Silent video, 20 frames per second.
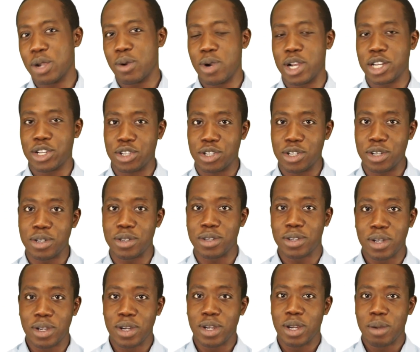question,
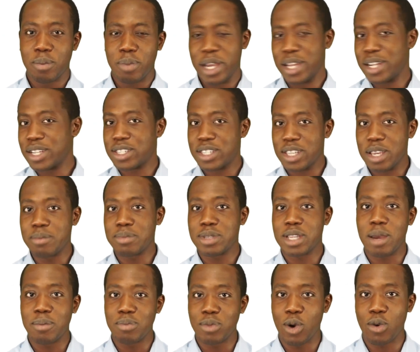but at the same
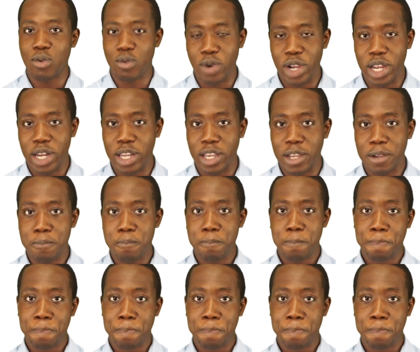time, not really.